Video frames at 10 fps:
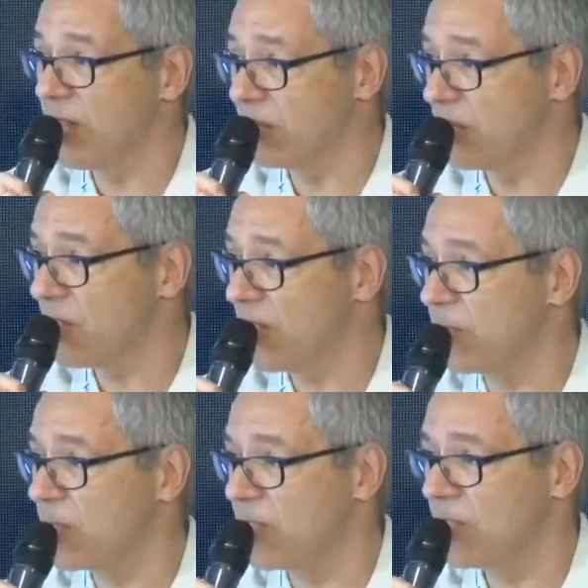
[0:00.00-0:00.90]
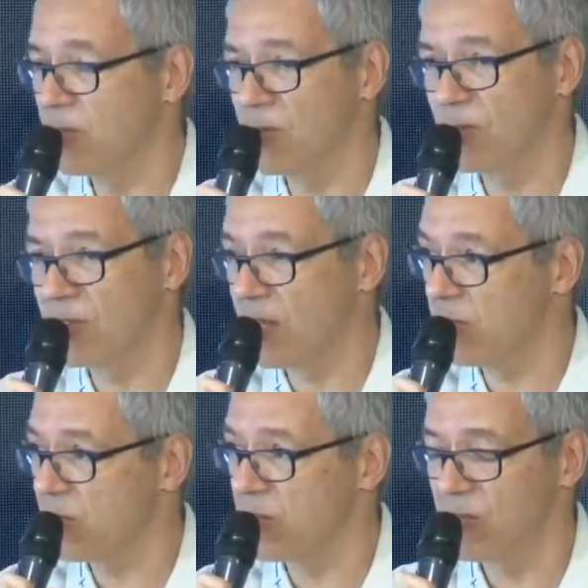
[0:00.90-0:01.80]
Evolution Equity or
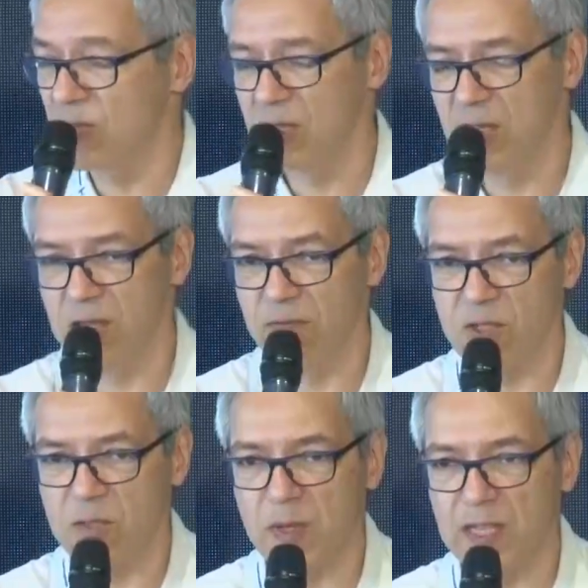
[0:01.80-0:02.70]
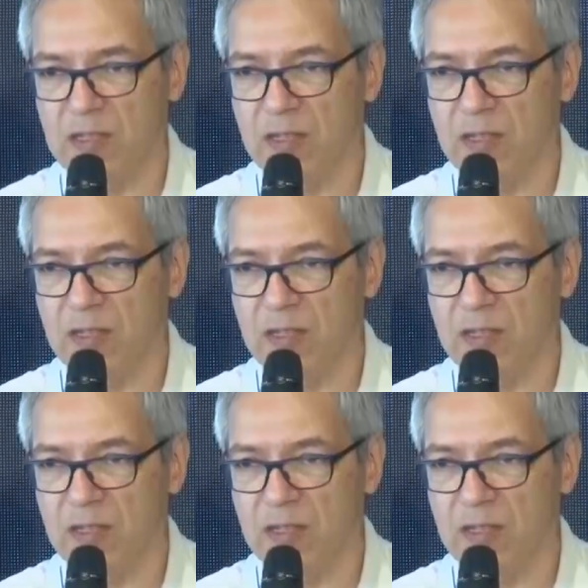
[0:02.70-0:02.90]
cybersecurity in the first place.